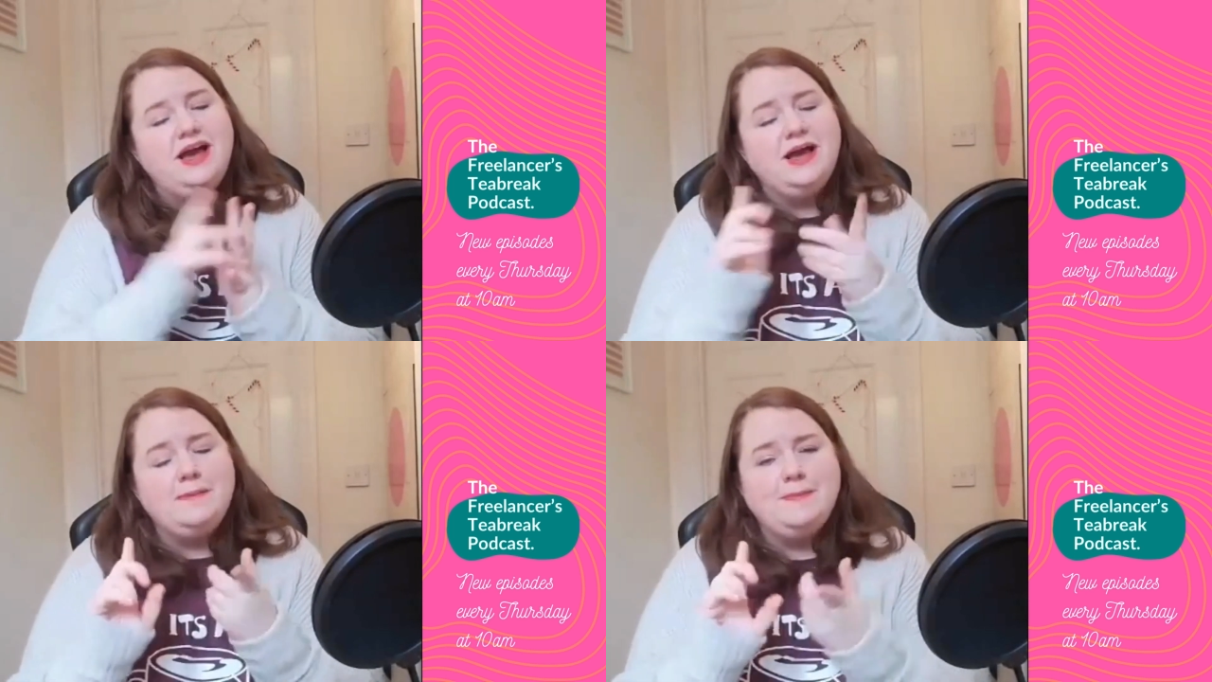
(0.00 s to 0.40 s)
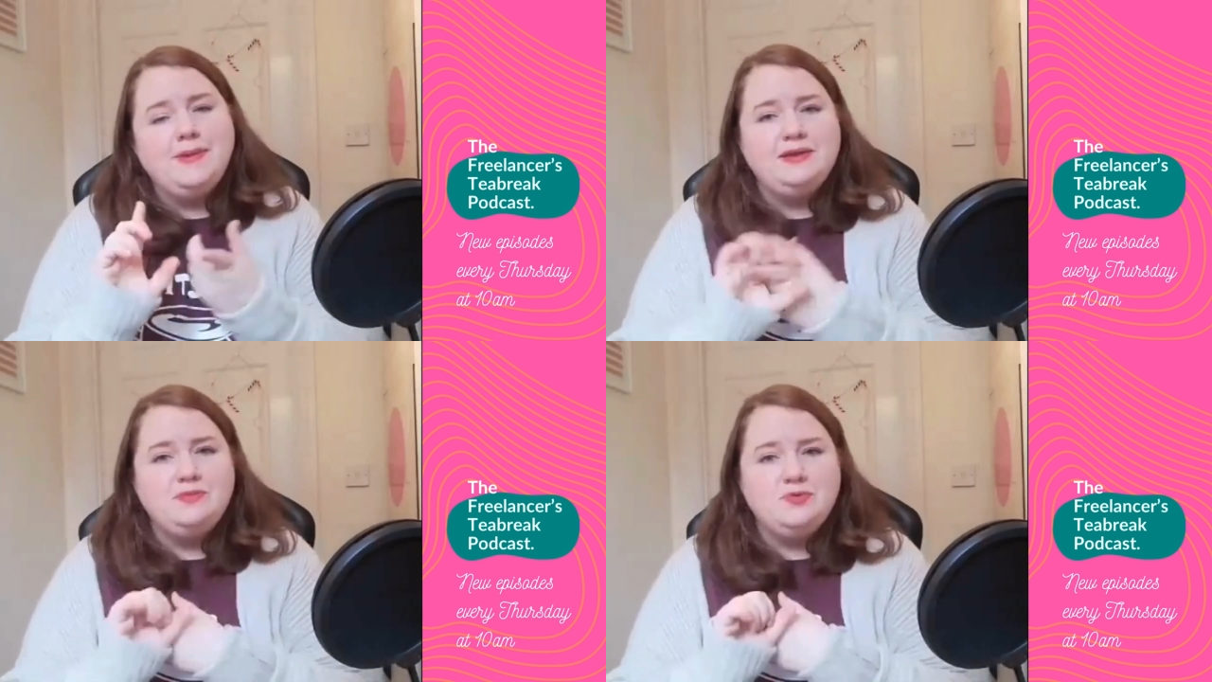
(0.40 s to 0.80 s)

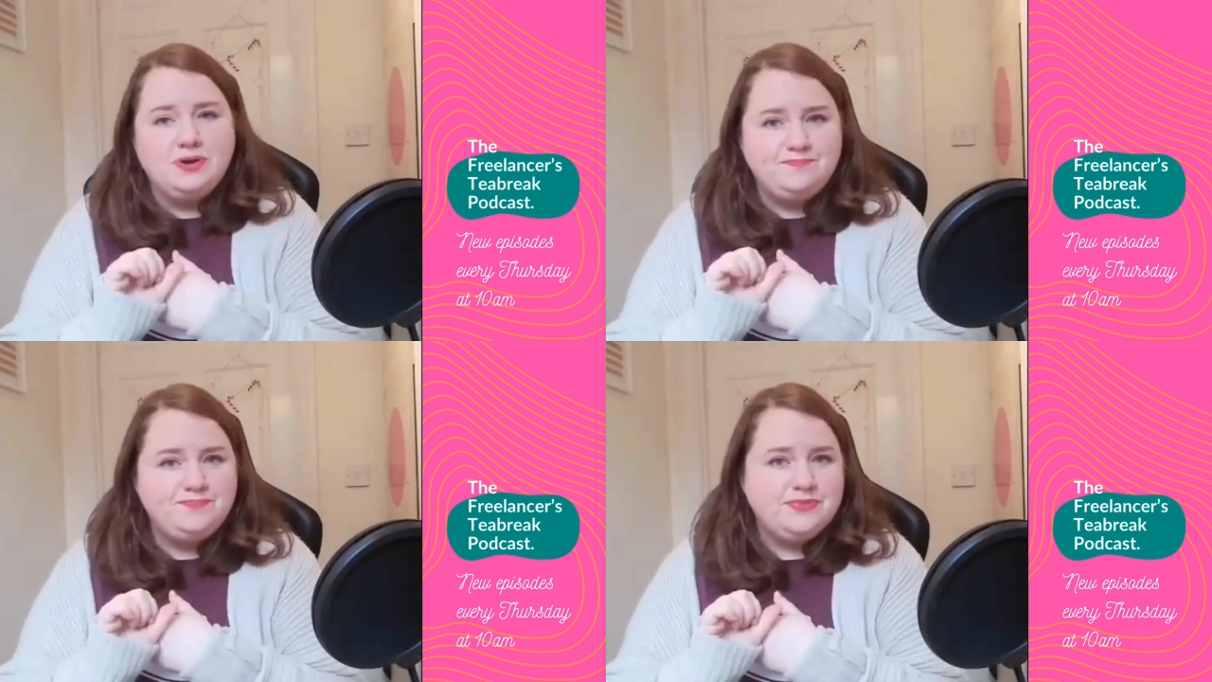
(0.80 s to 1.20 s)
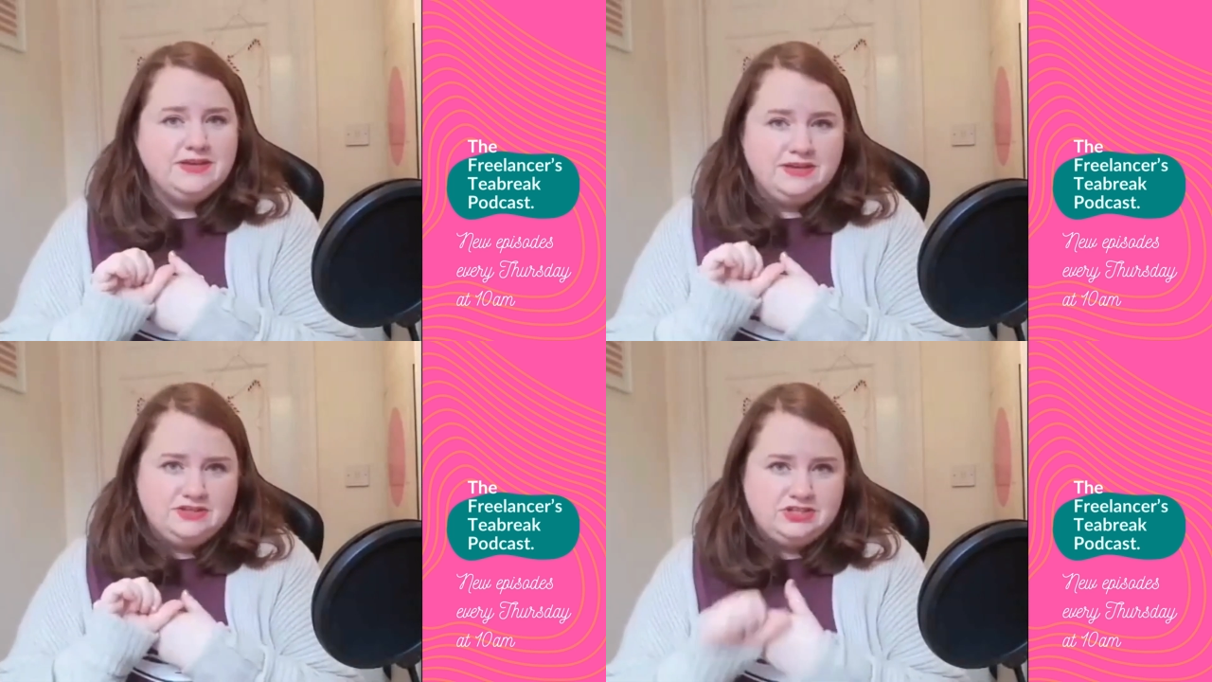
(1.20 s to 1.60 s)
Number one,
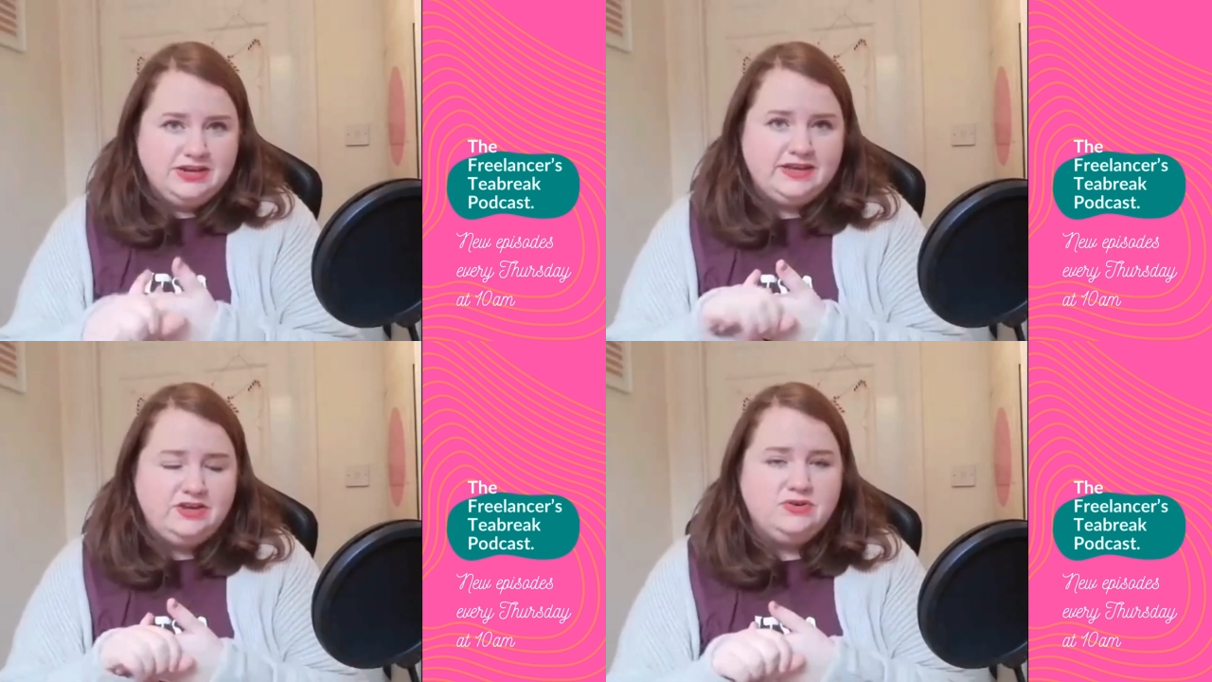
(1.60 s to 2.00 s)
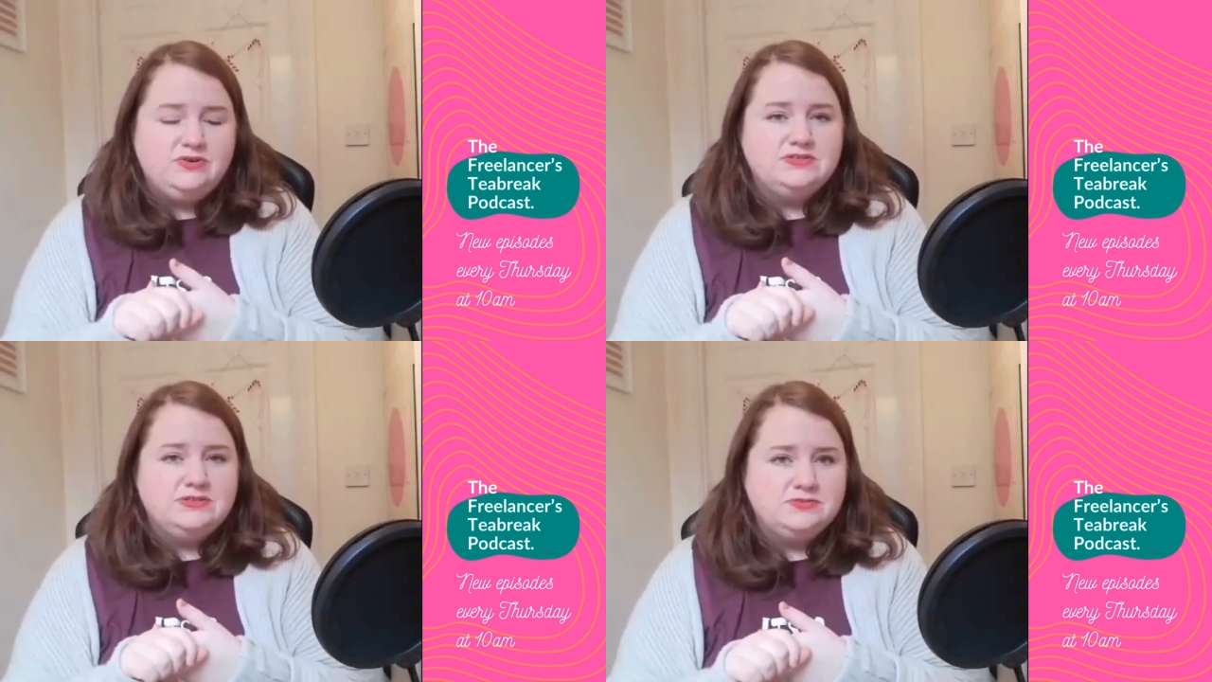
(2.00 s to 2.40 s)
check your